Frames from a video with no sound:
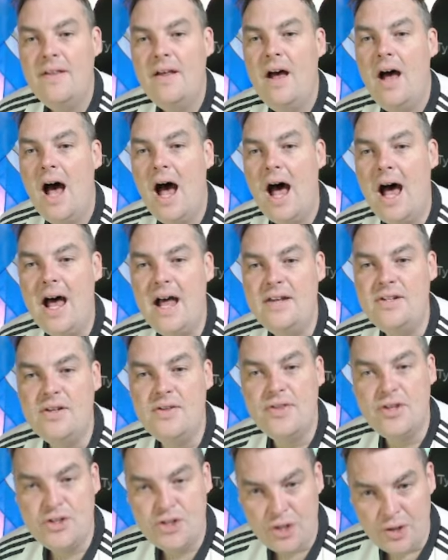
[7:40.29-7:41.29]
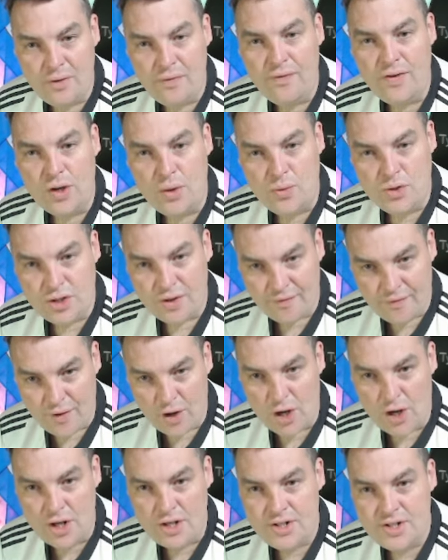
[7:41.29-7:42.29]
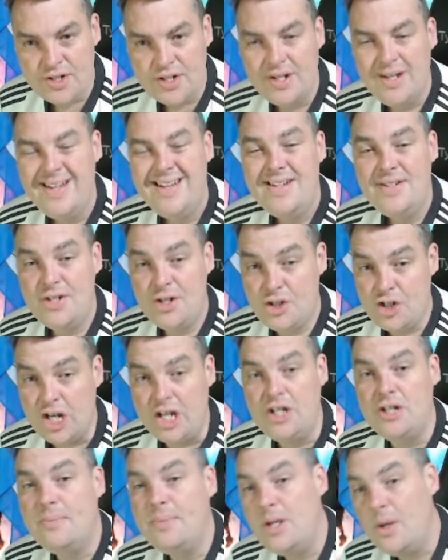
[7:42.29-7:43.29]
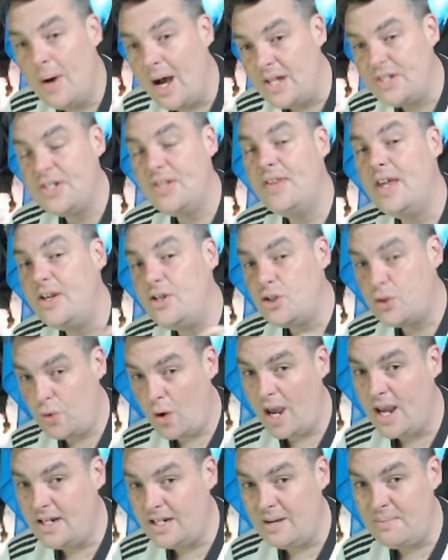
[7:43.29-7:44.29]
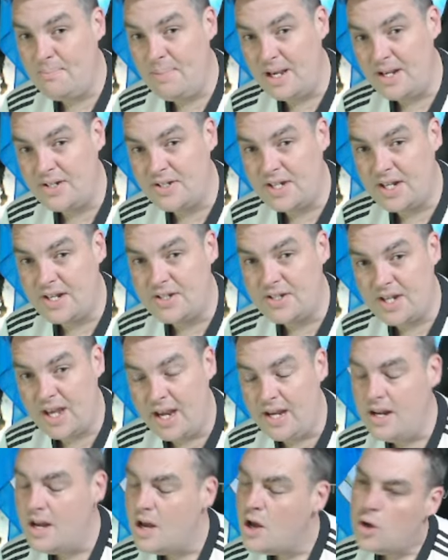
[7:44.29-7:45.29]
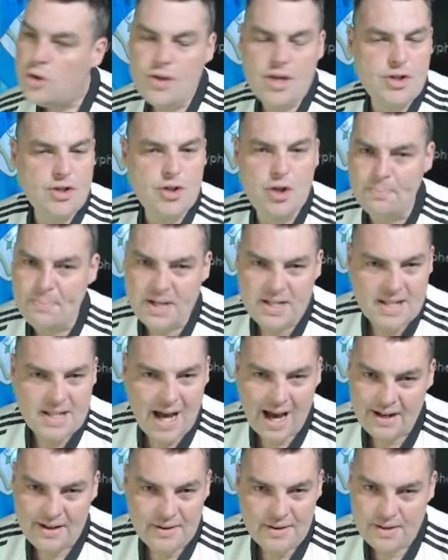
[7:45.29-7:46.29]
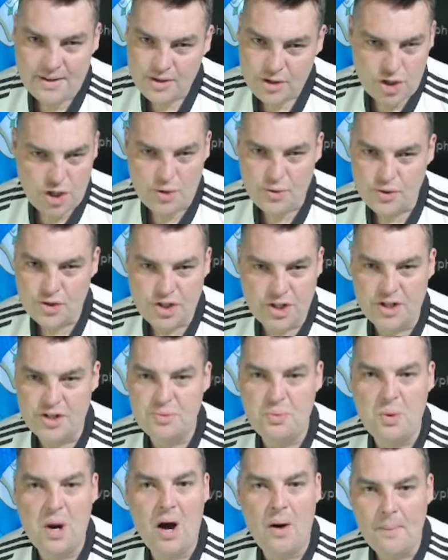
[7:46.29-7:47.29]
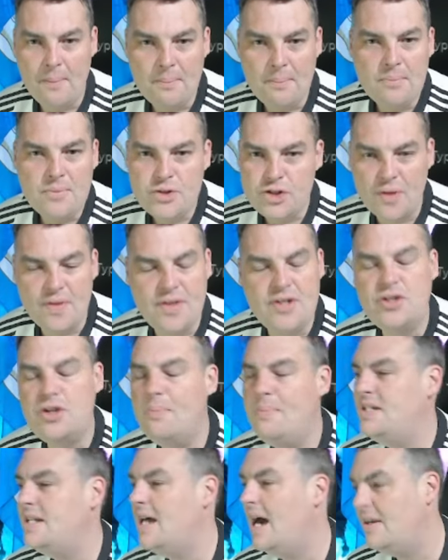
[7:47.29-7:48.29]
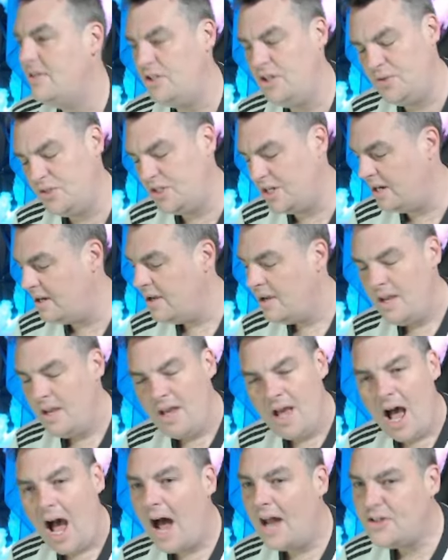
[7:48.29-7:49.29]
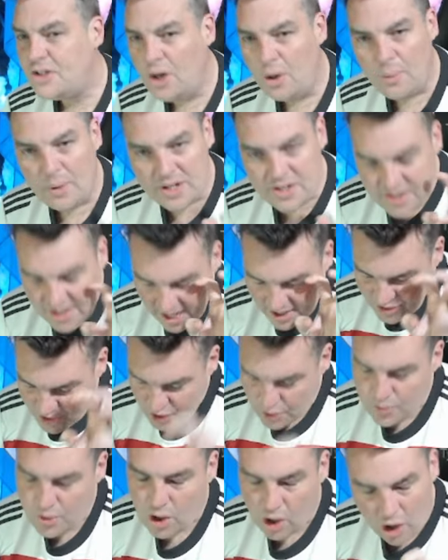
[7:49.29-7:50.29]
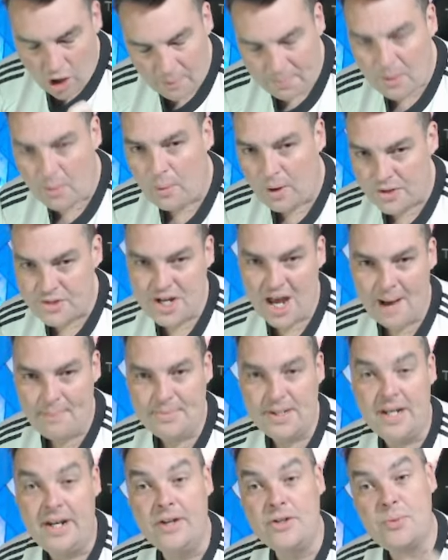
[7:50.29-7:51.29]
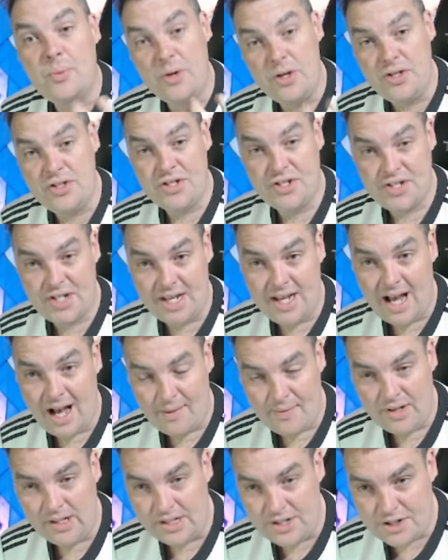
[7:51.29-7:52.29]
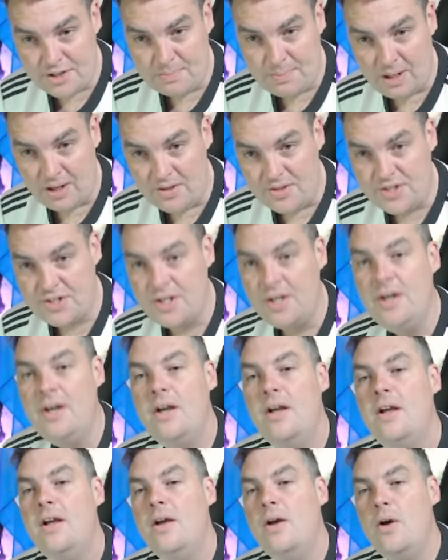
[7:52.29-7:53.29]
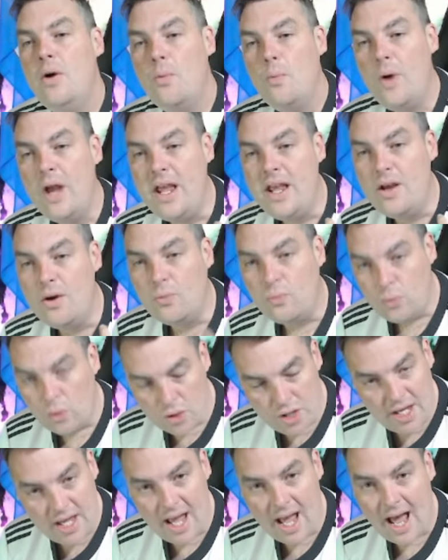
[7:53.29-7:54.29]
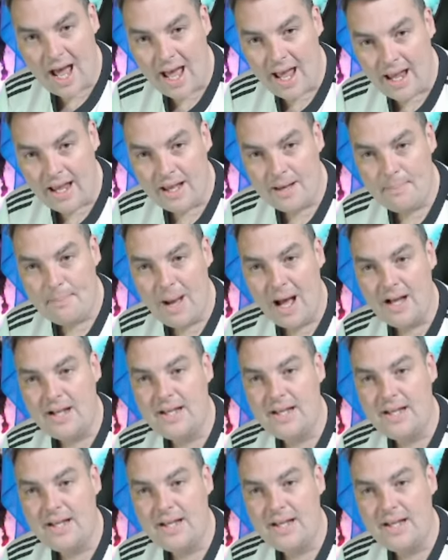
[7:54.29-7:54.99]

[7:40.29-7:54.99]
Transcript: and the 2 future 3rds to GWS, and they trade in pick 16. This could be Dan Houston as well. So this could be Dan Houston. I don't want you to get too caught up on what's happening. I just want you to see how the list spots. We rookie A, Matt